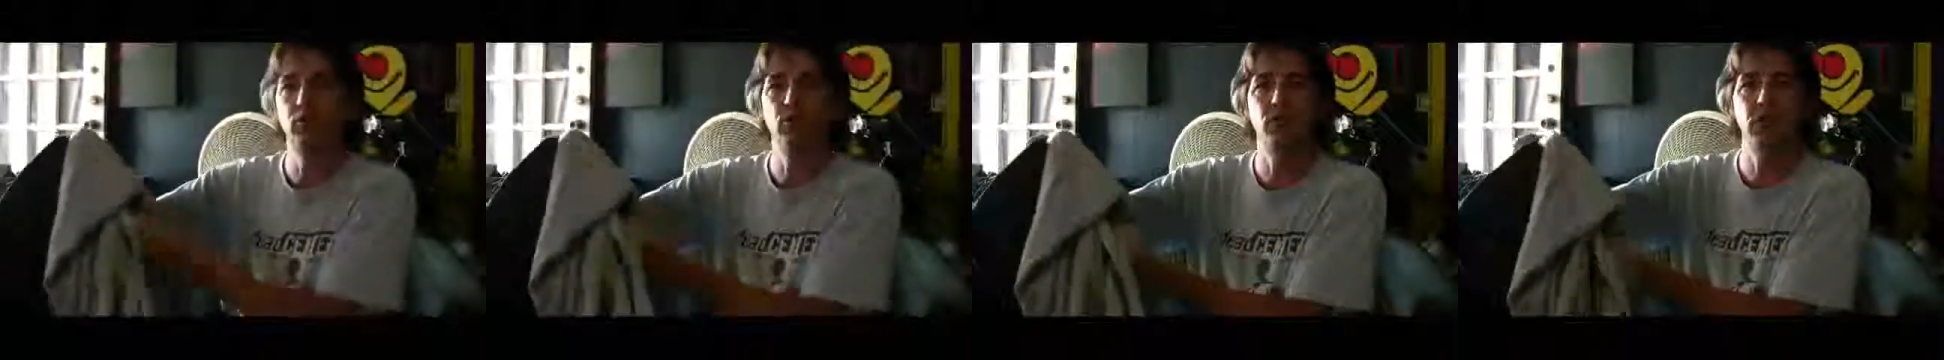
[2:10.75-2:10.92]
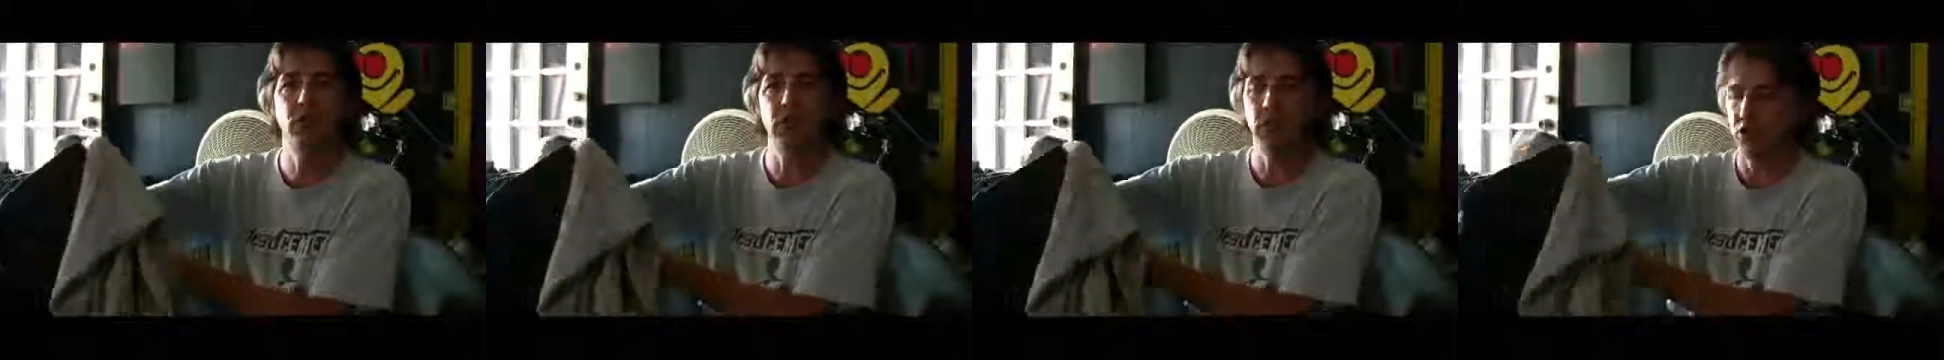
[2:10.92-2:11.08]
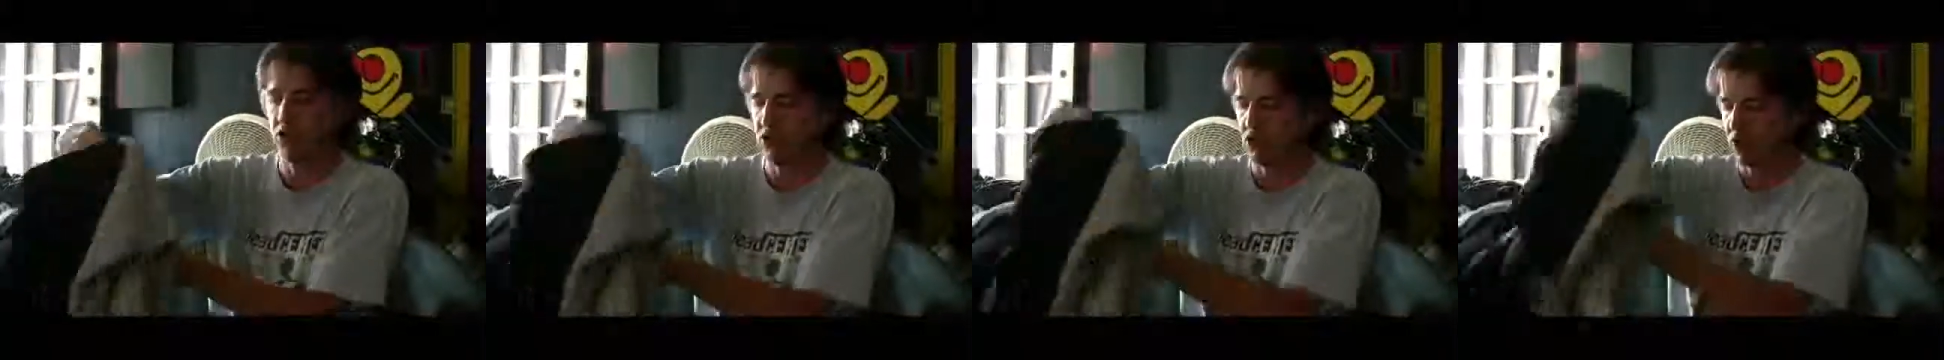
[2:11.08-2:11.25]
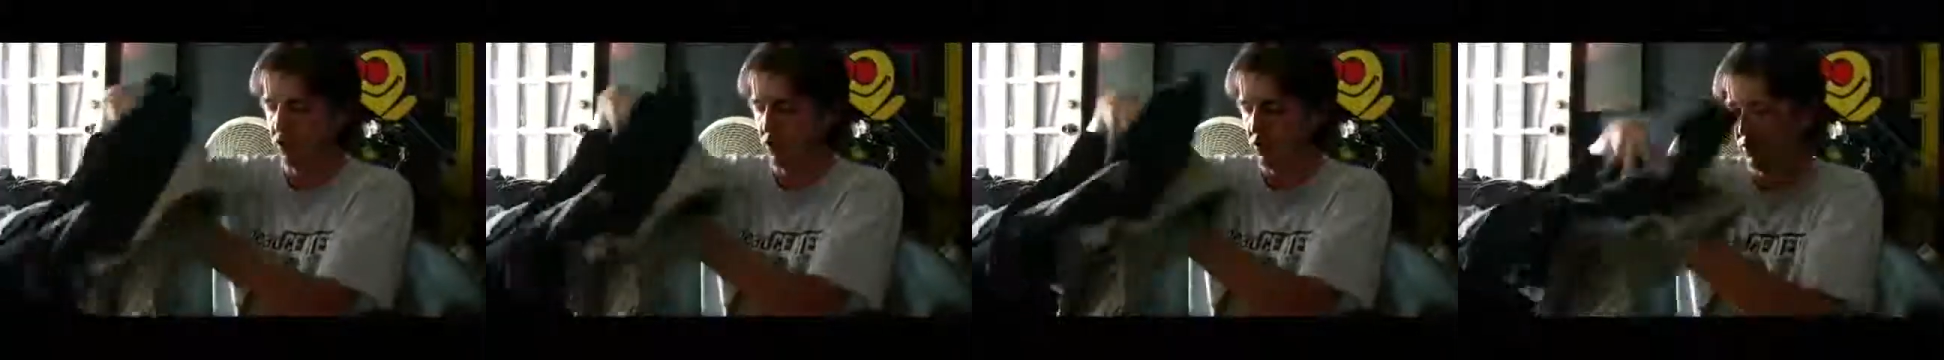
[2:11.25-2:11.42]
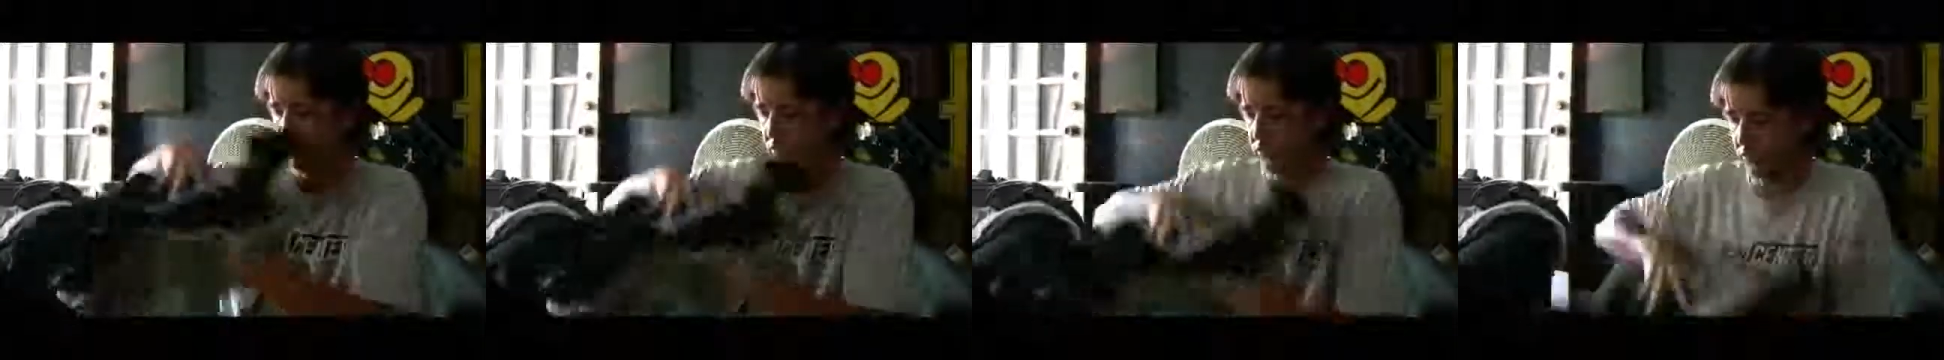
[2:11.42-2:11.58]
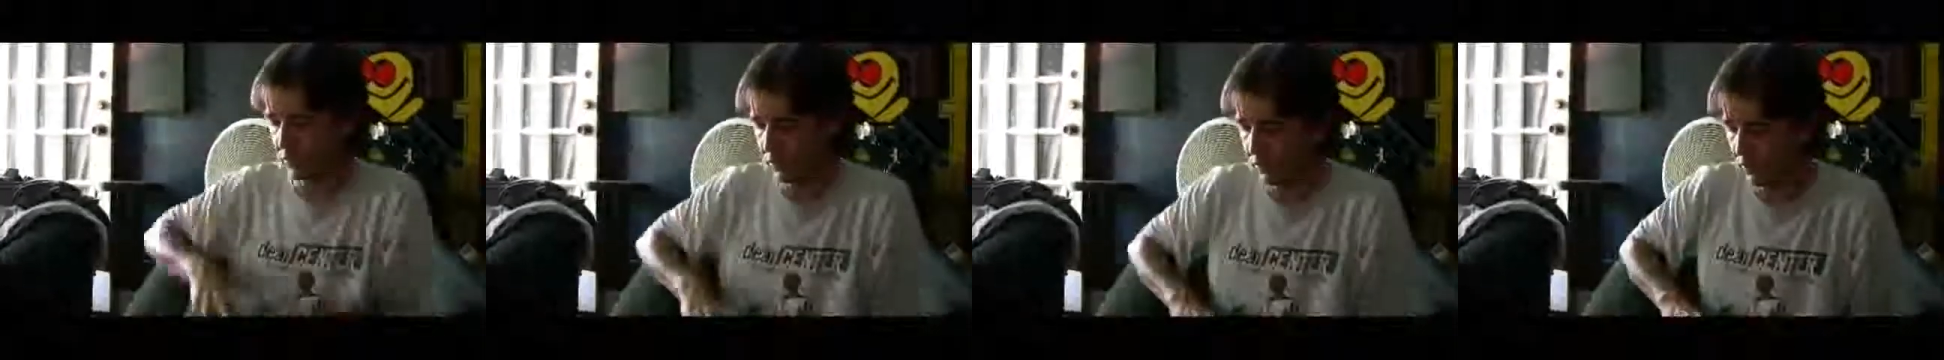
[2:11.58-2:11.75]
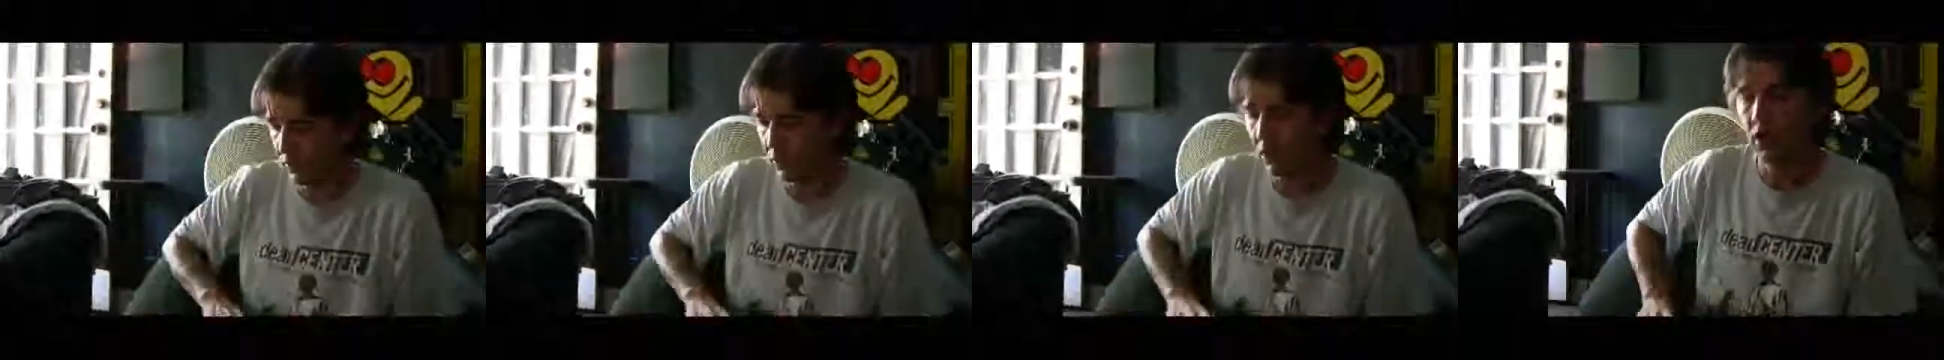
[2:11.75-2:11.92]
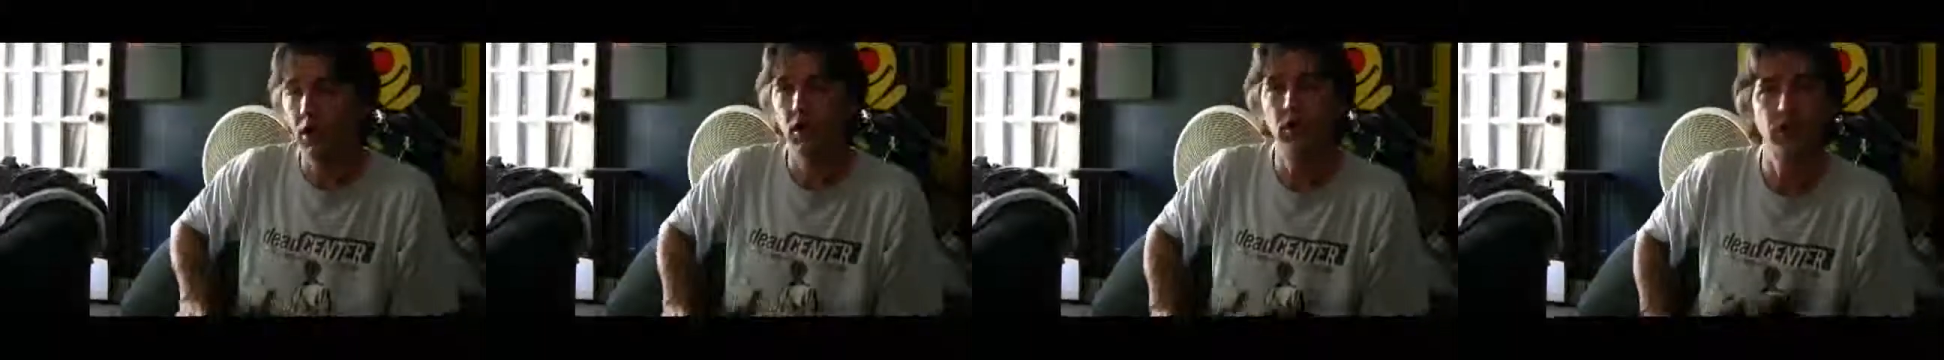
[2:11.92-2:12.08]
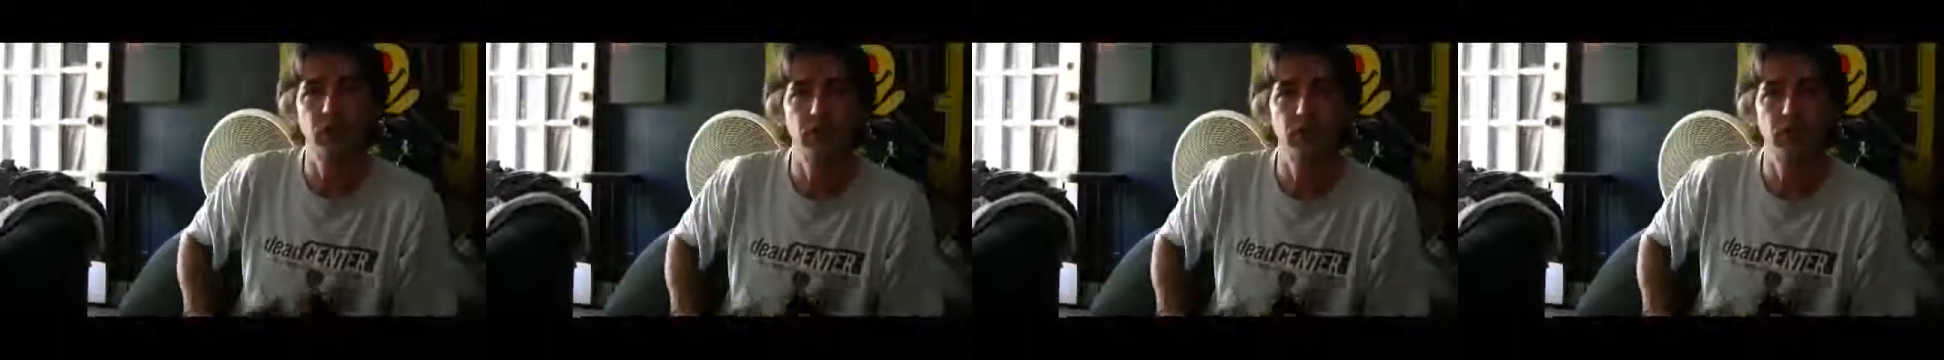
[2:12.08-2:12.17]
t-shirts, long